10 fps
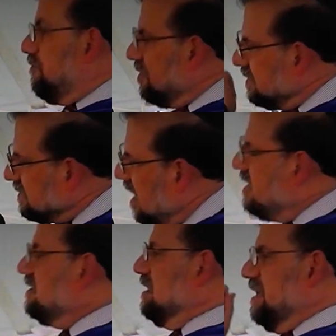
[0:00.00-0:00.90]

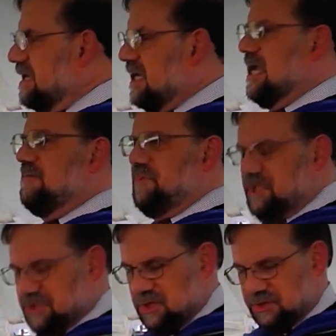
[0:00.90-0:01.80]
precisely to keep
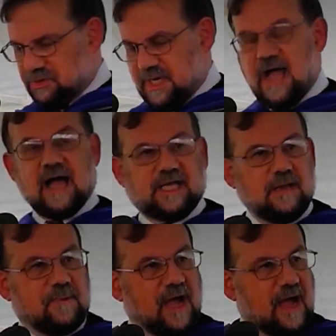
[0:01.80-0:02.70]
the children
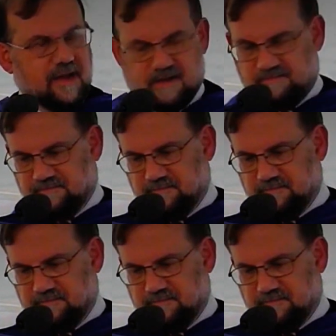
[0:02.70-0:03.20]
occupied.